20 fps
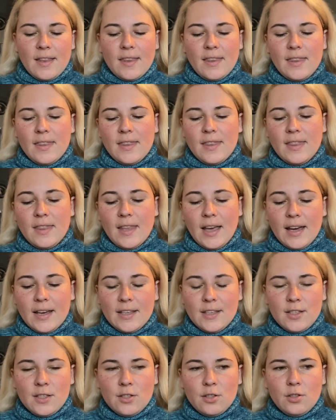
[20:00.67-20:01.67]

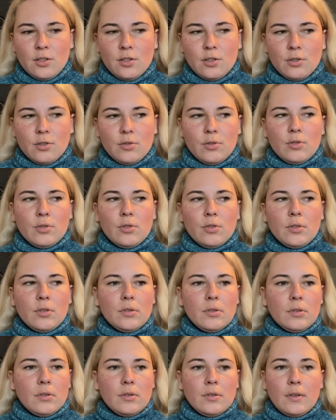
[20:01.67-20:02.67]
nice to
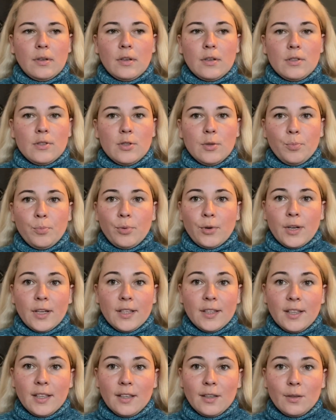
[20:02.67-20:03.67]

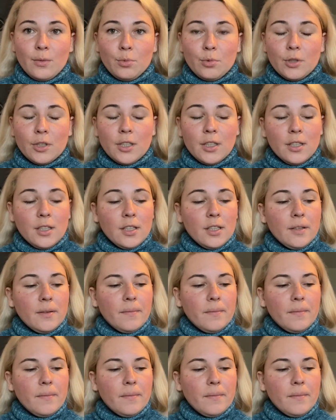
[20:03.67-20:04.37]
support their work.